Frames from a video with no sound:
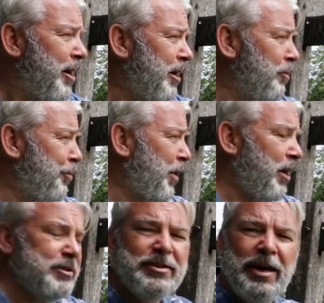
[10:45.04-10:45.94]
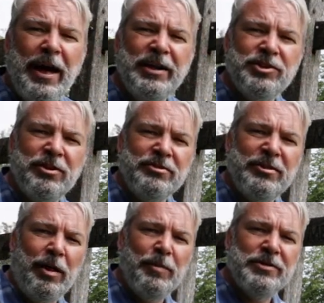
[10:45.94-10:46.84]
and past the ancient
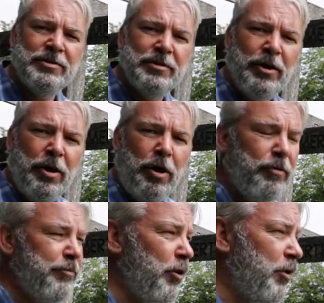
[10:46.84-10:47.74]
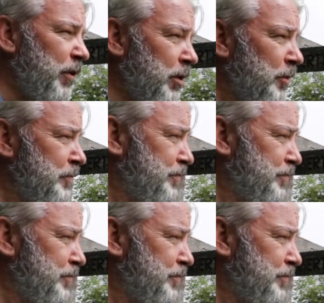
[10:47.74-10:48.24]
settlement of Verville.